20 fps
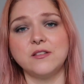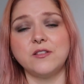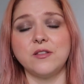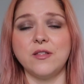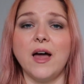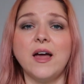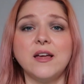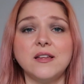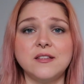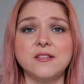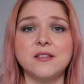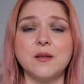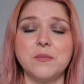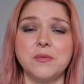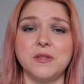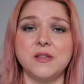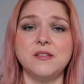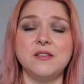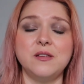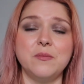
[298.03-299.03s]
So that is
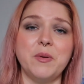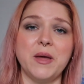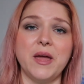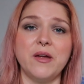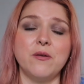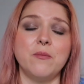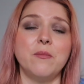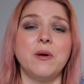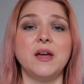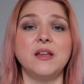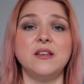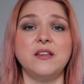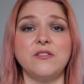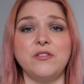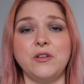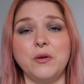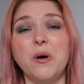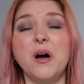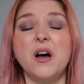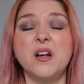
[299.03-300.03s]
something to bear in mind
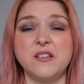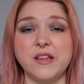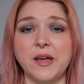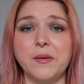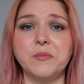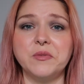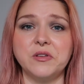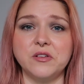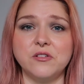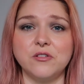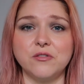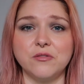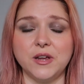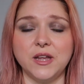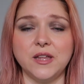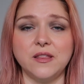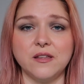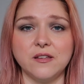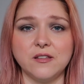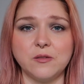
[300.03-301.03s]
if you are tempted to
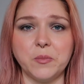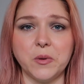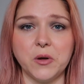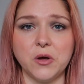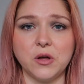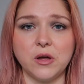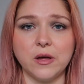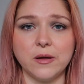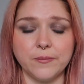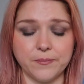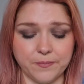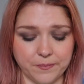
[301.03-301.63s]
read this book.